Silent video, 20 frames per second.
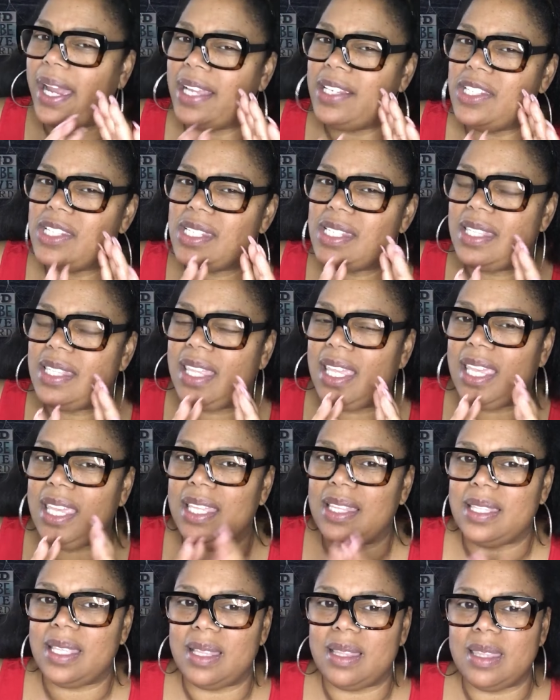I just
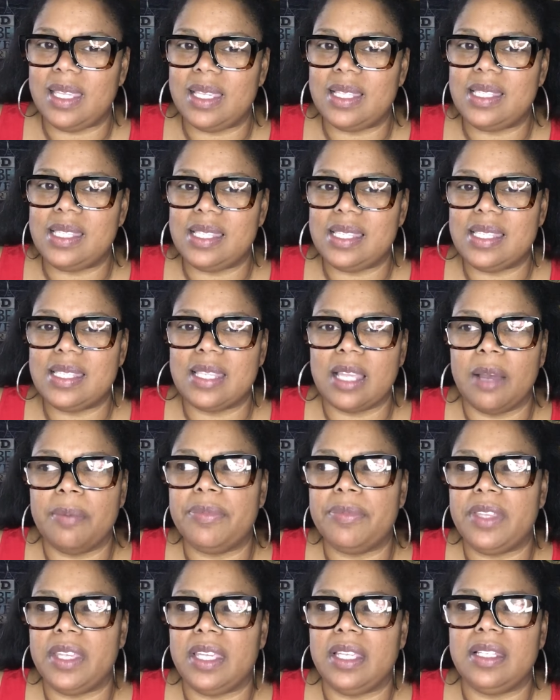think that this is
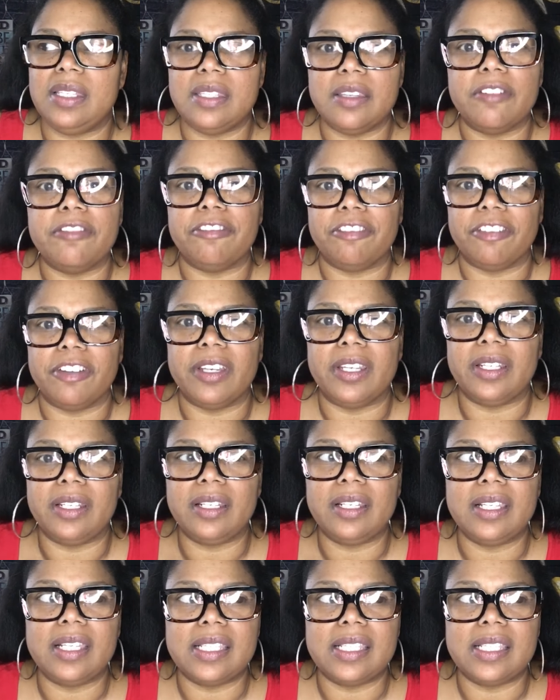something different.